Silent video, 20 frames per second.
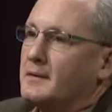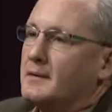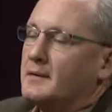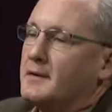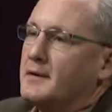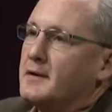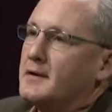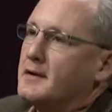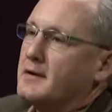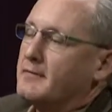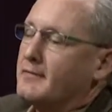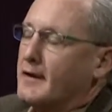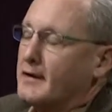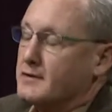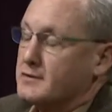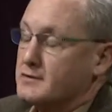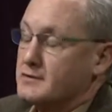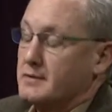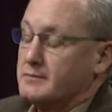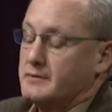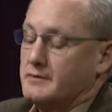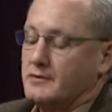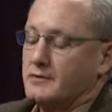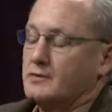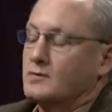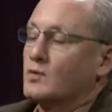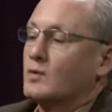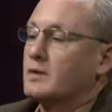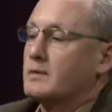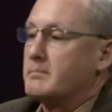If I can substitute
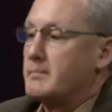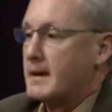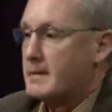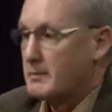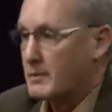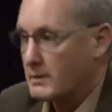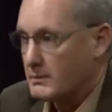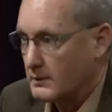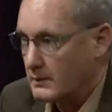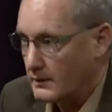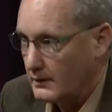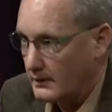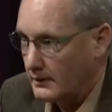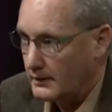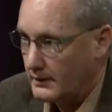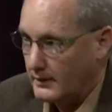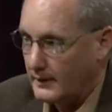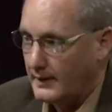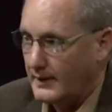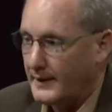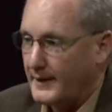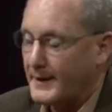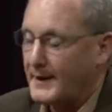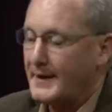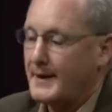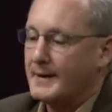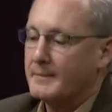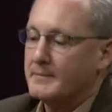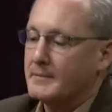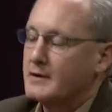the word memorable,
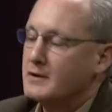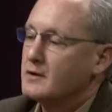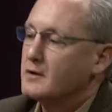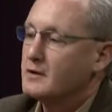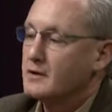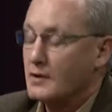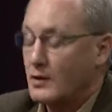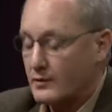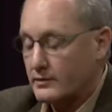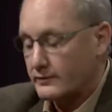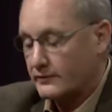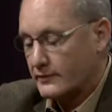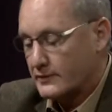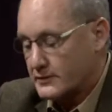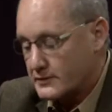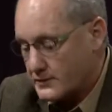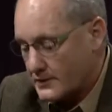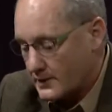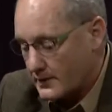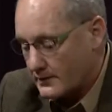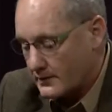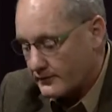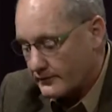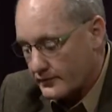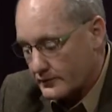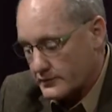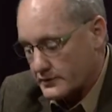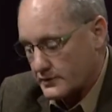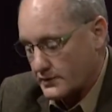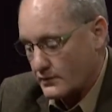you know, the first
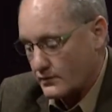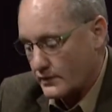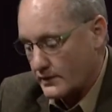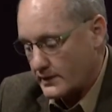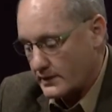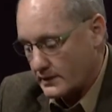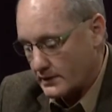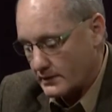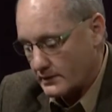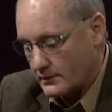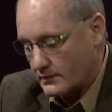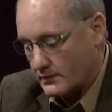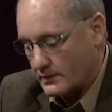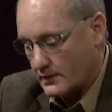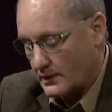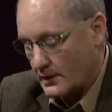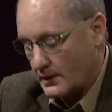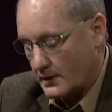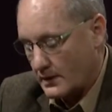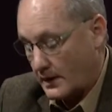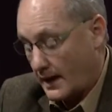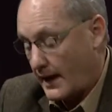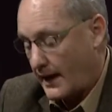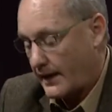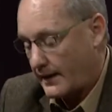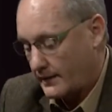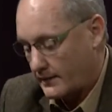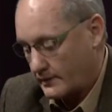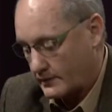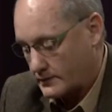thing we did,
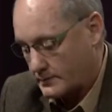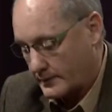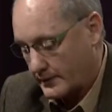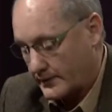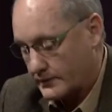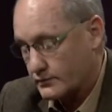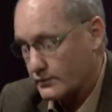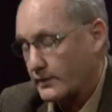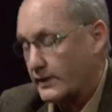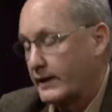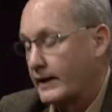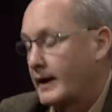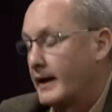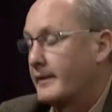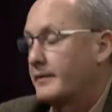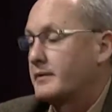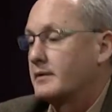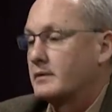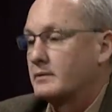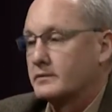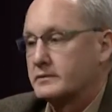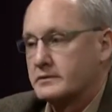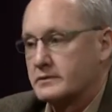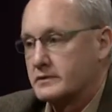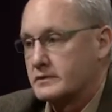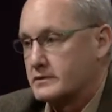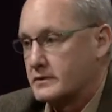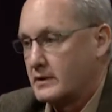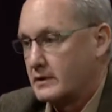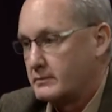I experienced when I got there, was
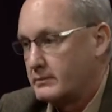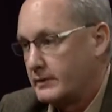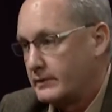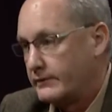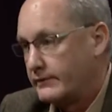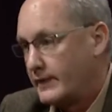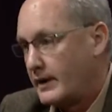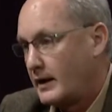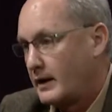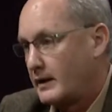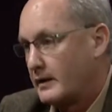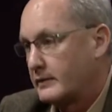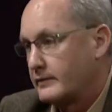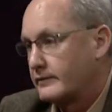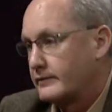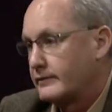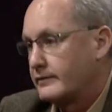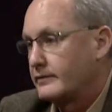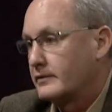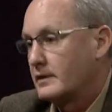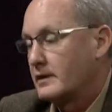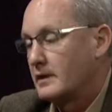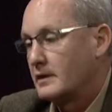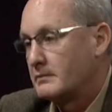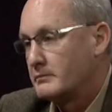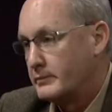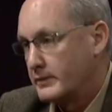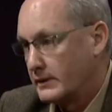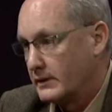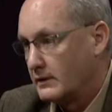the Senate Bill
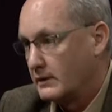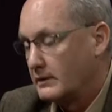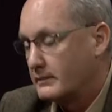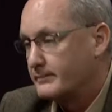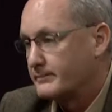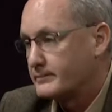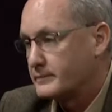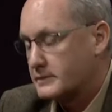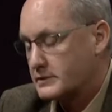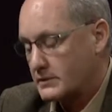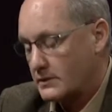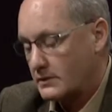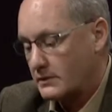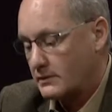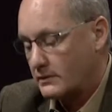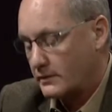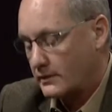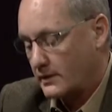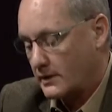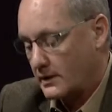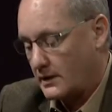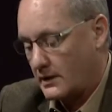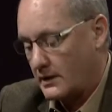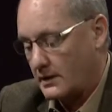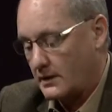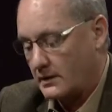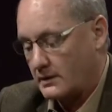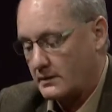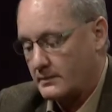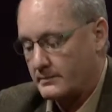5 bill. So
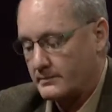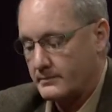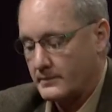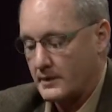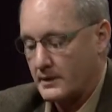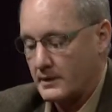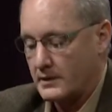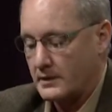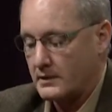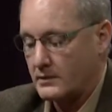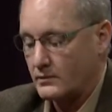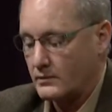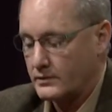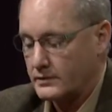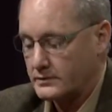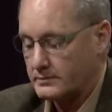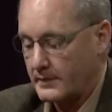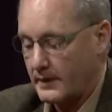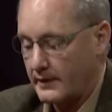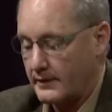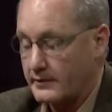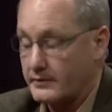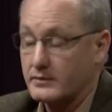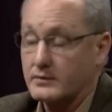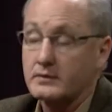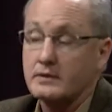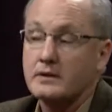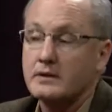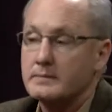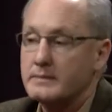it was my
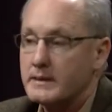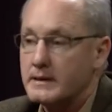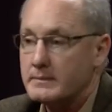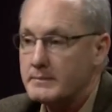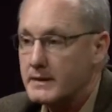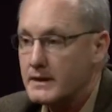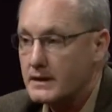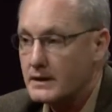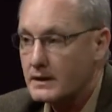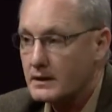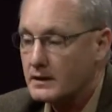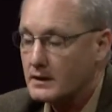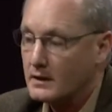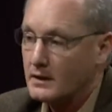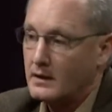3rd committee meeting.